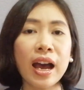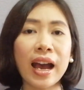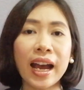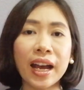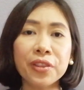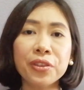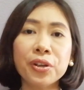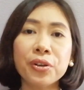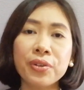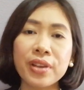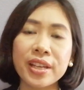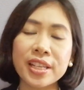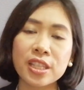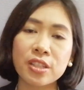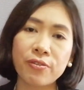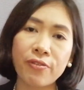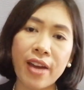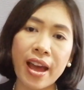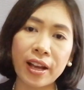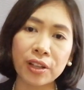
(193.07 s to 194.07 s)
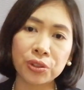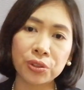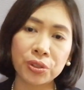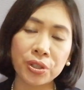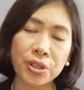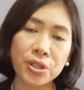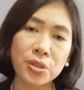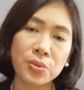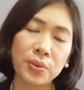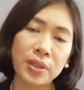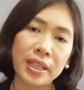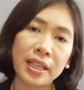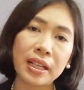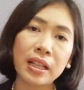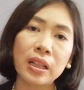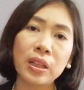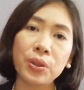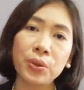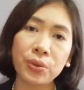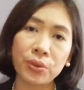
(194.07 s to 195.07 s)
Other risk factors would
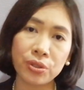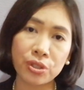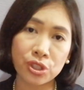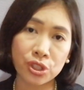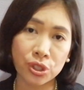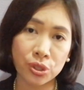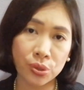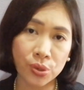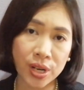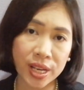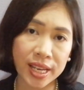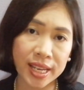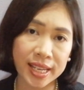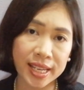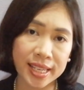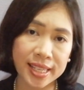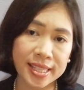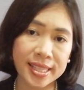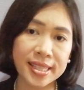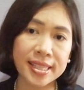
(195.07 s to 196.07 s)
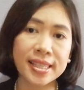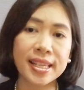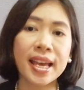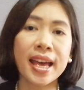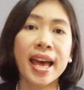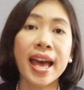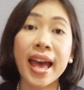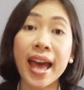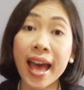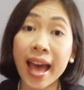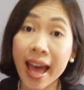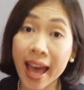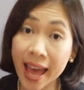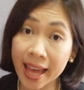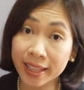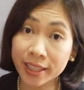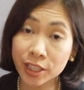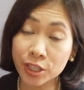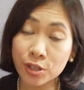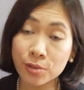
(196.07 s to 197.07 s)
include stress,
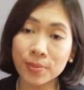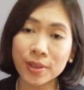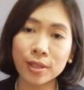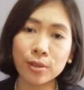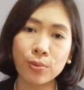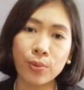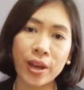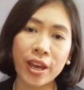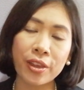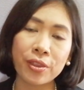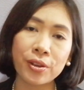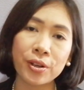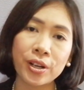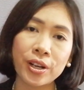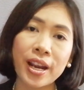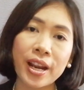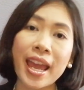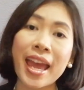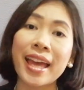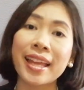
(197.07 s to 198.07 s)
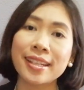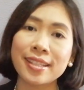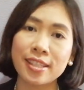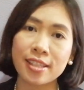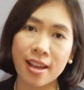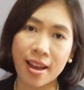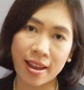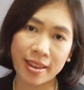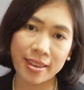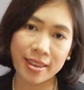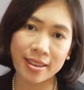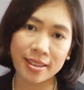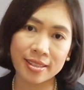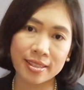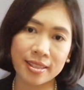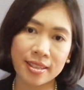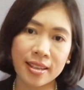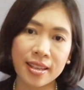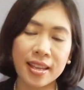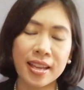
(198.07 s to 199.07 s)
hot, humid weather, and diet.
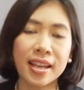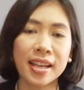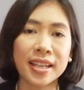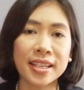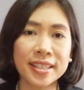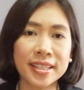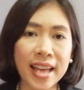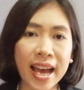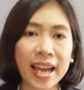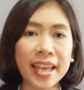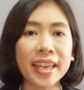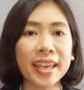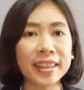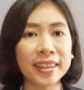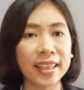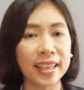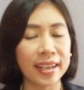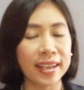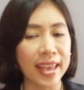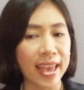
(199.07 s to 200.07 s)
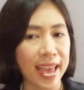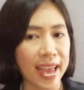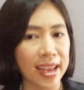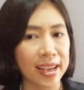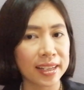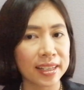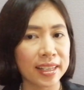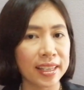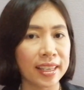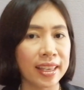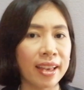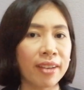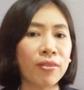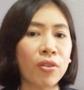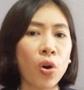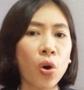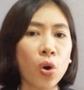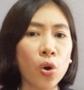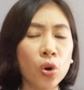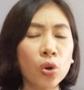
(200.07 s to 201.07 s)
Diet and acne have
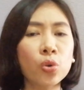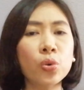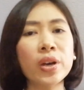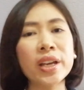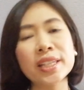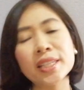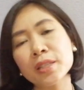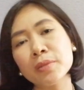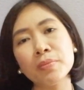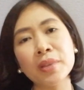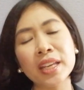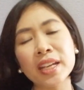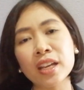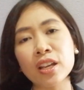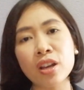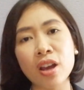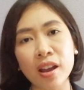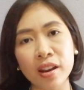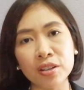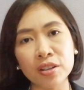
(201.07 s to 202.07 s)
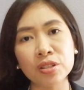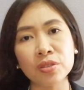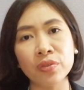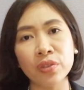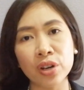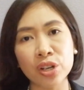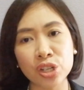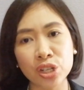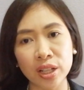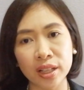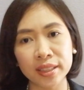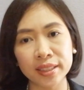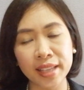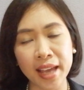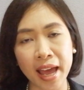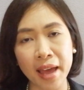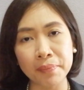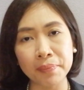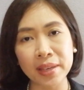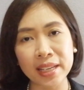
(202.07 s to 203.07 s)
always been a controversial
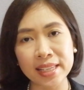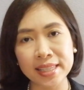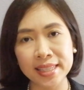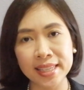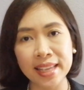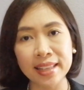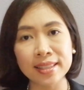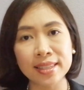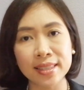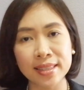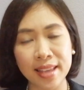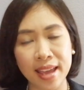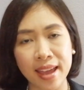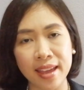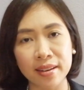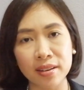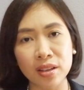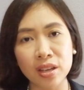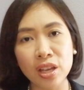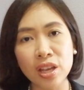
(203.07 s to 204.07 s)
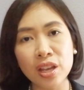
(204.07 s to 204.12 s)
topic since then.